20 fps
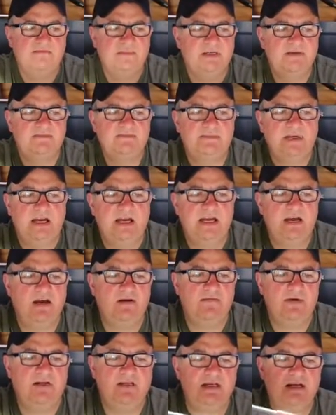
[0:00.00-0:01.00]
But hey
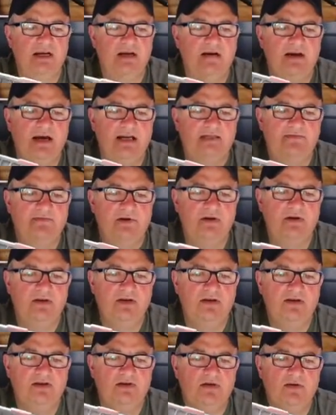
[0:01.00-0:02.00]
ho. But you know, as per
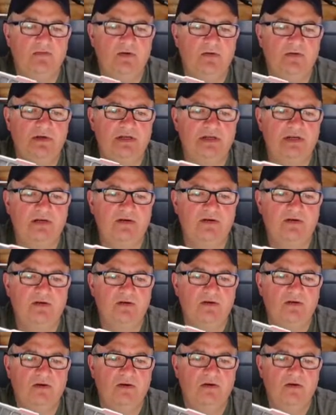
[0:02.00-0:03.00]
usual, what we do.
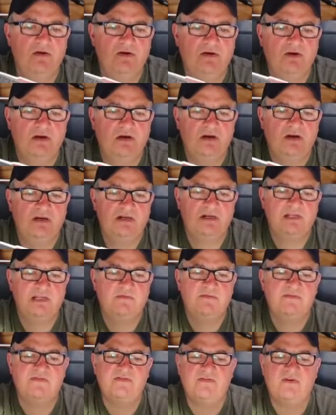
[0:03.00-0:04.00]
And
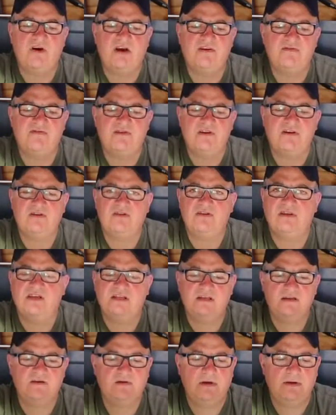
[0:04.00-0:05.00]
number five written on there,
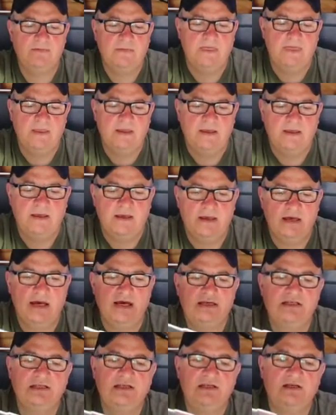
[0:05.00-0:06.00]
don't
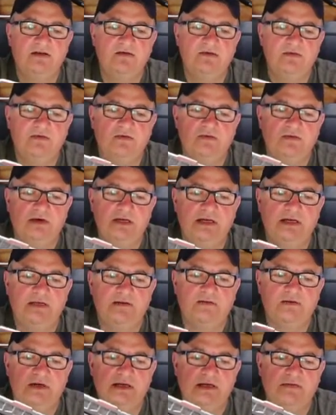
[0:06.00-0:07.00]
I? As you do, we
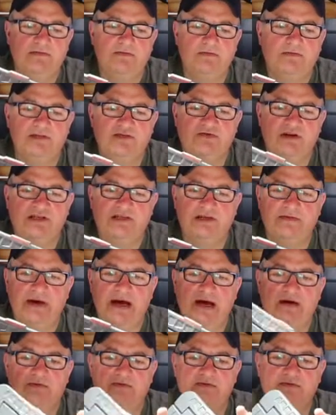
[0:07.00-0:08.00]
we stretch them
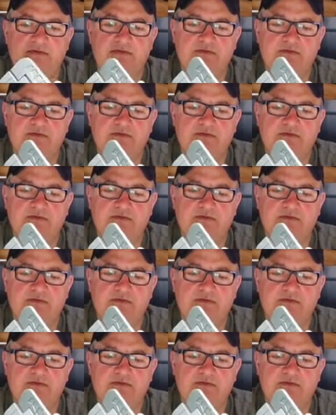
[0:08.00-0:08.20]
out.